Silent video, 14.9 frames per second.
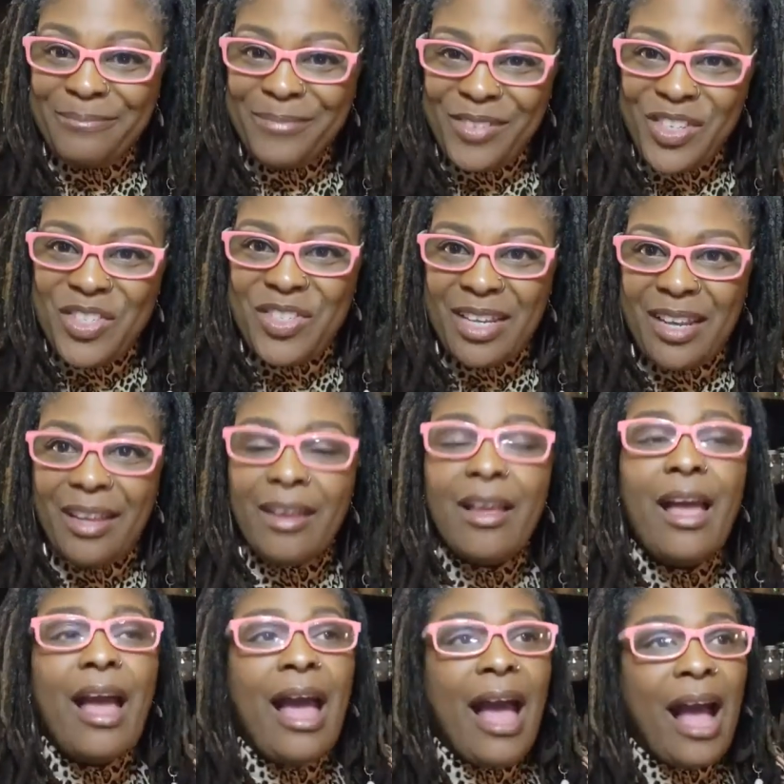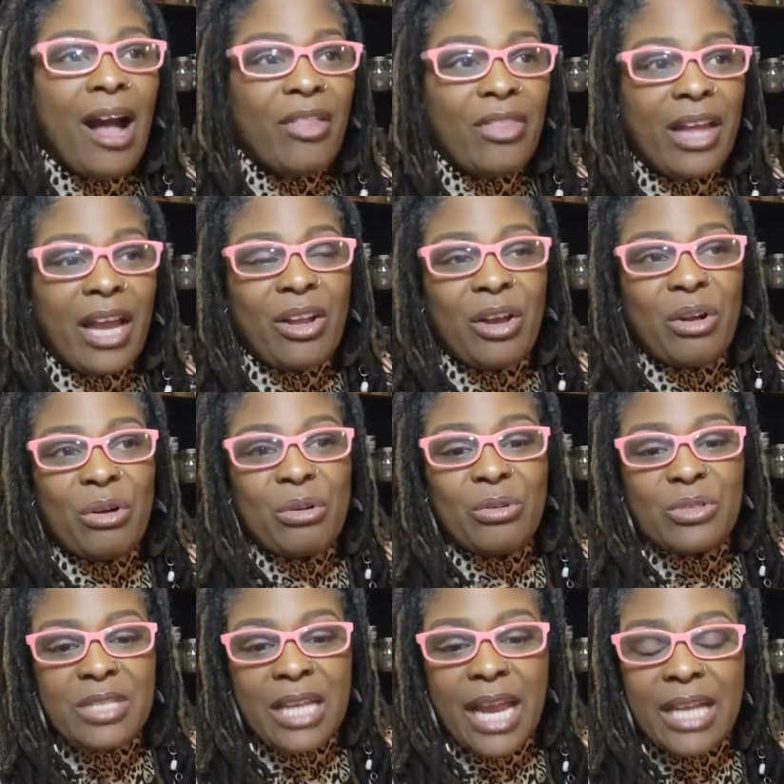You see how that
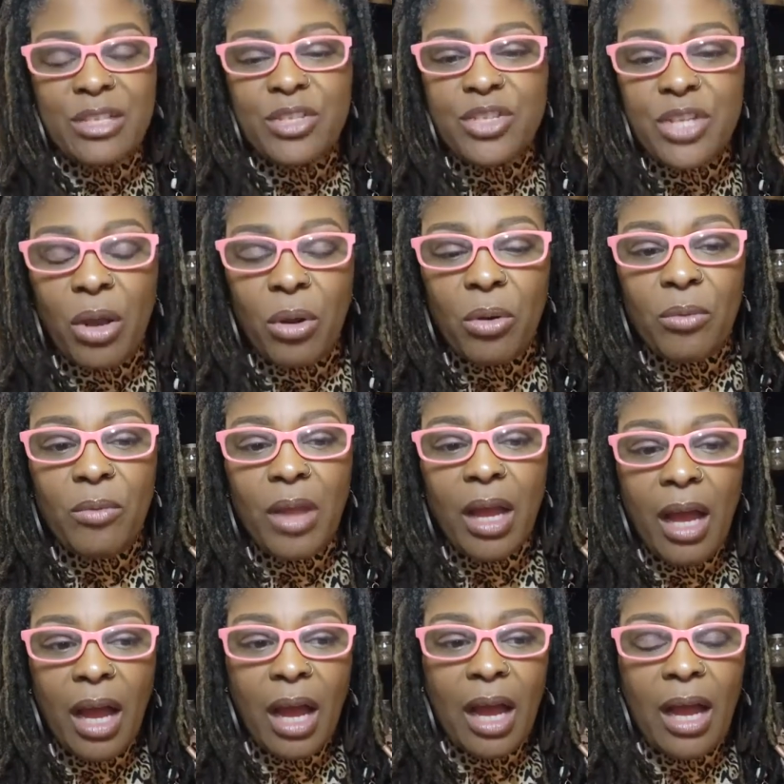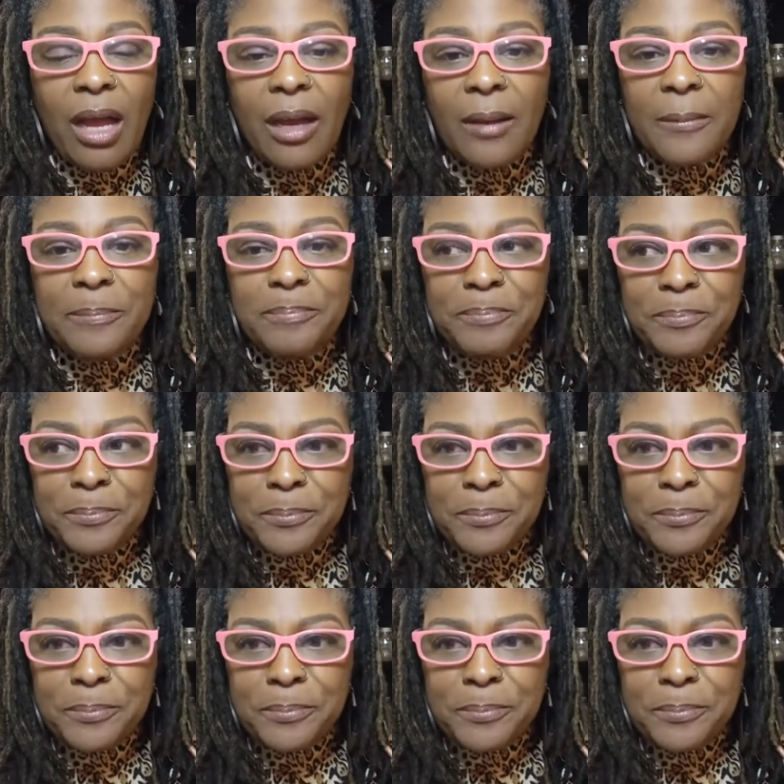goes. And so, um,